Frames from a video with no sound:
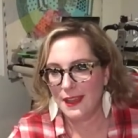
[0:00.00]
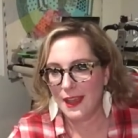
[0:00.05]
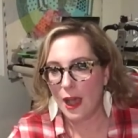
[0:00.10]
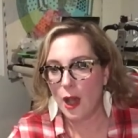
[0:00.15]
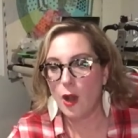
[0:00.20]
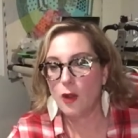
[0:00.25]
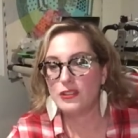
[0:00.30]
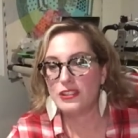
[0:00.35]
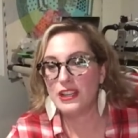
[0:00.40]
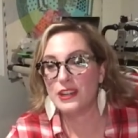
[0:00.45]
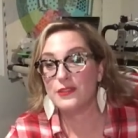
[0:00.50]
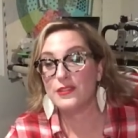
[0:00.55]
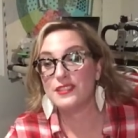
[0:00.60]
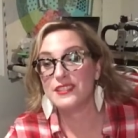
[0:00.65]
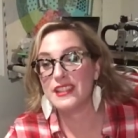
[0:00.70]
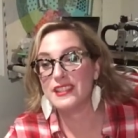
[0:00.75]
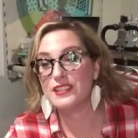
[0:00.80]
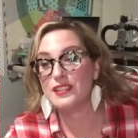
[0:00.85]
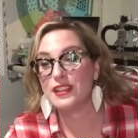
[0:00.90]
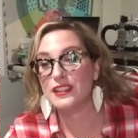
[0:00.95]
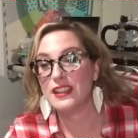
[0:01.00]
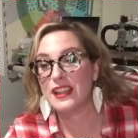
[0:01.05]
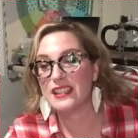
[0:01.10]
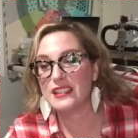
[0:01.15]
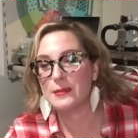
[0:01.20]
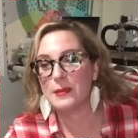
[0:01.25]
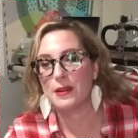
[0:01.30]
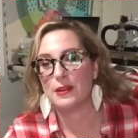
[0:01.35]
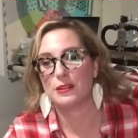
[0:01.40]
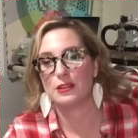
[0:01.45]
Oh, Jennifer says, good
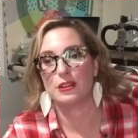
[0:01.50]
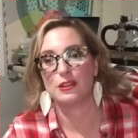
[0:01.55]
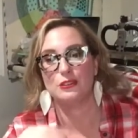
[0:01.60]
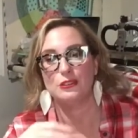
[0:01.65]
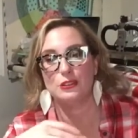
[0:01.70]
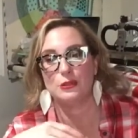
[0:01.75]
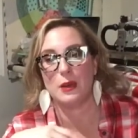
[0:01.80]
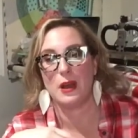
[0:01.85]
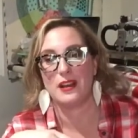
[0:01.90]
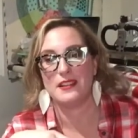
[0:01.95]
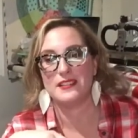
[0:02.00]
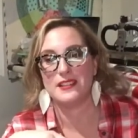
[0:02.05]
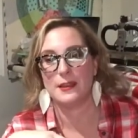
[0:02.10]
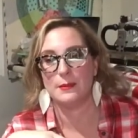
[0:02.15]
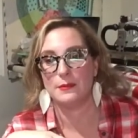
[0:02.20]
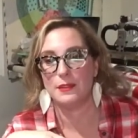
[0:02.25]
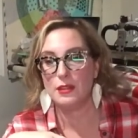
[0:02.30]
luck tomorrow and you'll do awesome.